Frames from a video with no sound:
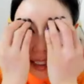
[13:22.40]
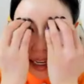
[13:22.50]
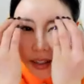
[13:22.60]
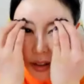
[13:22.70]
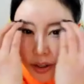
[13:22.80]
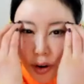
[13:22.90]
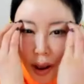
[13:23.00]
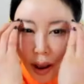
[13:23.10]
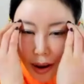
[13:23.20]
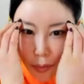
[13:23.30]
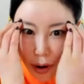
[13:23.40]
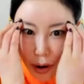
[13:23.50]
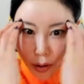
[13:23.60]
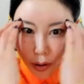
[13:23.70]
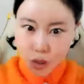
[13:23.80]
did your
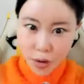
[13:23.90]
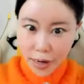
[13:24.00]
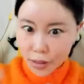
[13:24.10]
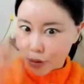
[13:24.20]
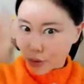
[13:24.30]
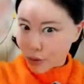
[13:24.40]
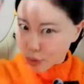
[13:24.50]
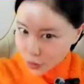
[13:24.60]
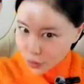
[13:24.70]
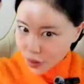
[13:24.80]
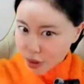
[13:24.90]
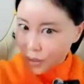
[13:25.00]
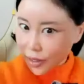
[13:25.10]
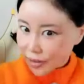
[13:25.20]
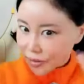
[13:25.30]
eyebrow try to
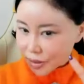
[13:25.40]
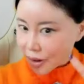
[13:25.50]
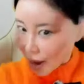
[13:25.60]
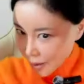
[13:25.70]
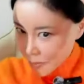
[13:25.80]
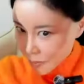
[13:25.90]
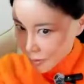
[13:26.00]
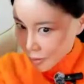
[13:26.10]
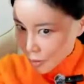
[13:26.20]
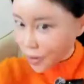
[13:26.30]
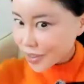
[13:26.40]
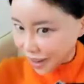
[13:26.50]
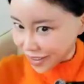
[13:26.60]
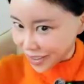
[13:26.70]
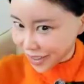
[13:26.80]
lift up or
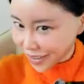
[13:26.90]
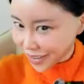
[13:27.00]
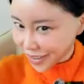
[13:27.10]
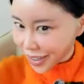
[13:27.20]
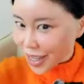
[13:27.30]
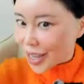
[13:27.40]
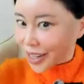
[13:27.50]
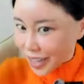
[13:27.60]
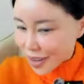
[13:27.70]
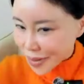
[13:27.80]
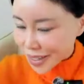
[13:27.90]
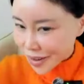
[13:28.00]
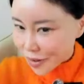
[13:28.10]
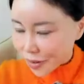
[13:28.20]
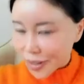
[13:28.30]
not? Let me
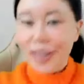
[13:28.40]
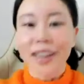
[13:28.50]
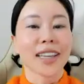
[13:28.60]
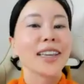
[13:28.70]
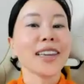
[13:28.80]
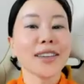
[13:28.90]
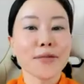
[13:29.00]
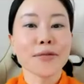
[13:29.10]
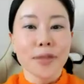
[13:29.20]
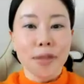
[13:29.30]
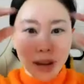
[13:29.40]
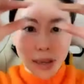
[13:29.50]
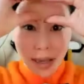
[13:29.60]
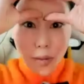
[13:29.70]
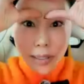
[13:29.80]
know if
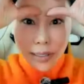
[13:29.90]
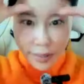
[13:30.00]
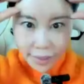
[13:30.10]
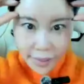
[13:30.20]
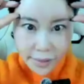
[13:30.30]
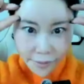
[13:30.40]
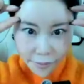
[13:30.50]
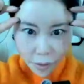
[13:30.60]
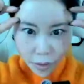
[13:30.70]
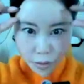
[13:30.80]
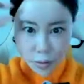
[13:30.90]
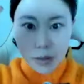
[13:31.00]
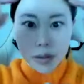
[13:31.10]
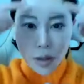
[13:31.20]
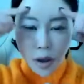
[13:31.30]
it was easy for you
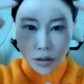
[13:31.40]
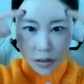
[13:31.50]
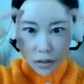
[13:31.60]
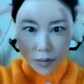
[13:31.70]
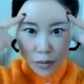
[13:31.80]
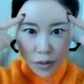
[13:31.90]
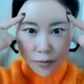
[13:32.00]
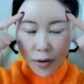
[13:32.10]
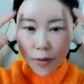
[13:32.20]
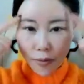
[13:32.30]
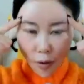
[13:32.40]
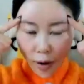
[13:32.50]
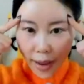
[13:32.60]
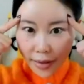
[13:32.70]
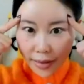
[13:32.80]
not to move your
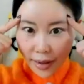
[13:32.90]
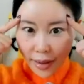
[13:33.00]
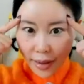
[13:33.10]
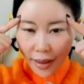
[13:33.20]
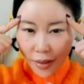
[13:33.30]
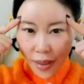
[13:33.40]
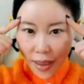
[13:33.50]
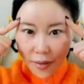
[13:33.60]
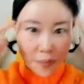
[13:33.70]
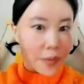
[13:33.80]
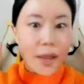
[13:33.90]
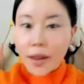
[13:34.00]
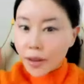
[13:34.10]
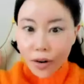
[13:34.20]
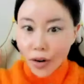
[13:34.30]
forehead, and then
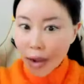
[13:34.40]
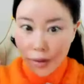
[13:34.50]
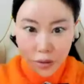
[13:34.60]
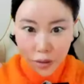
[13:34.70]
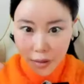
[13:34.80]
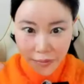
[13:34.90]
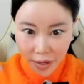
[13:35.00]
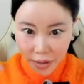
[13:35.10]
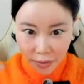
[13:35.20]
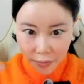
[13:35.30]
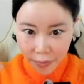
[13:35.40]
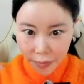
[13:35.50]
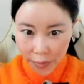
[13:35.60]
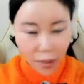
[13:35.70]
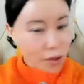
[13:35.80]
you don't have to use a finger.
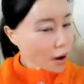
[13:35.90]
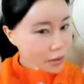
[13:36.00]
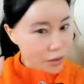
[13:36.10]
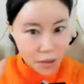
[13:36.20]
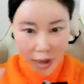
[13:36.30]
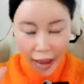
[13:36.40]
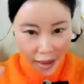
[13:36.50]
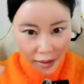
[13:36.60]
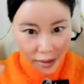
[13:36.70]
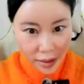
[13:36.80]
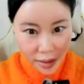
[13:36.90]
You don't have to use a hand.